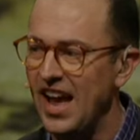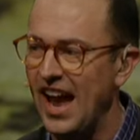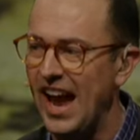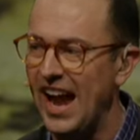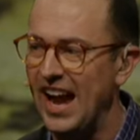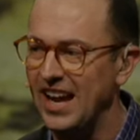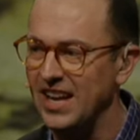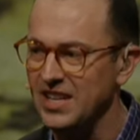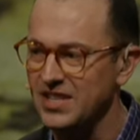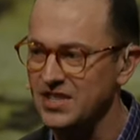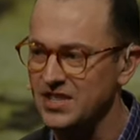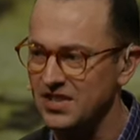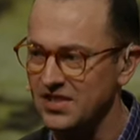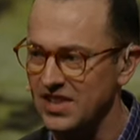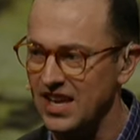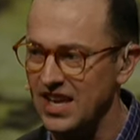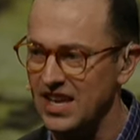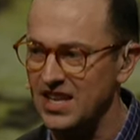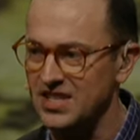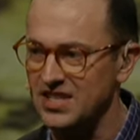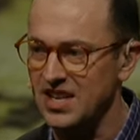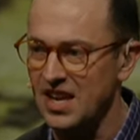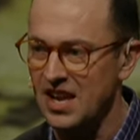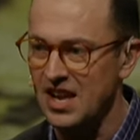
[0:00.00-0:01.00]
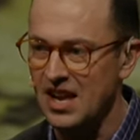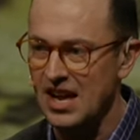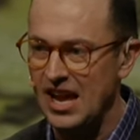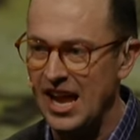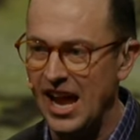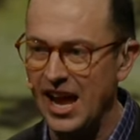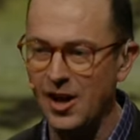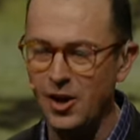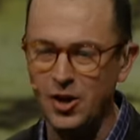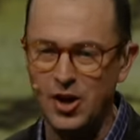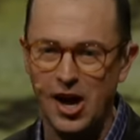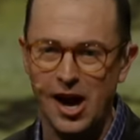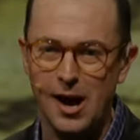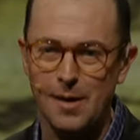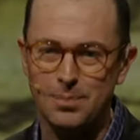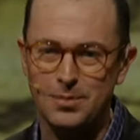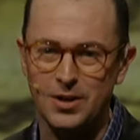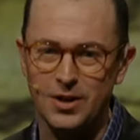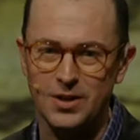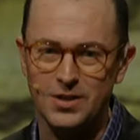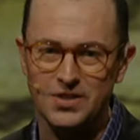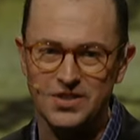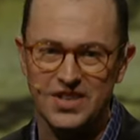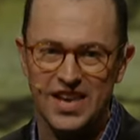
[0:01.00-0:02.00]
has these
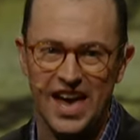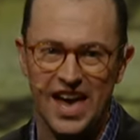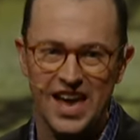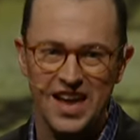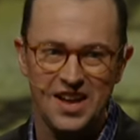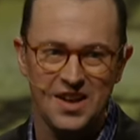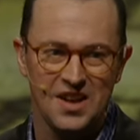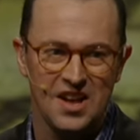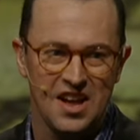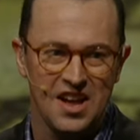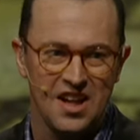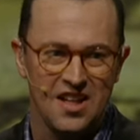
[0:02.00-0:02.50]
helicopters, okay,